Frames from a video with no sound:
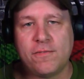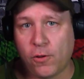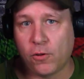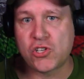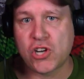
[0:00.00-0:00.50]

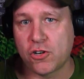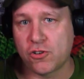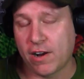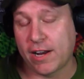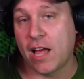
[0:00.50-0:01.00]
full charge
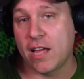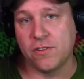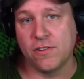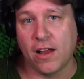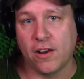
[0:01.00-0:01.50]
running? I
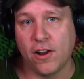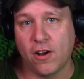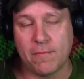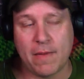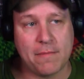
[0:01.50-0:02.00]
do not
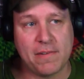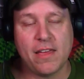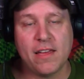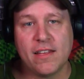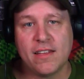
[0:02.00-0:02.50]
know. Maybe.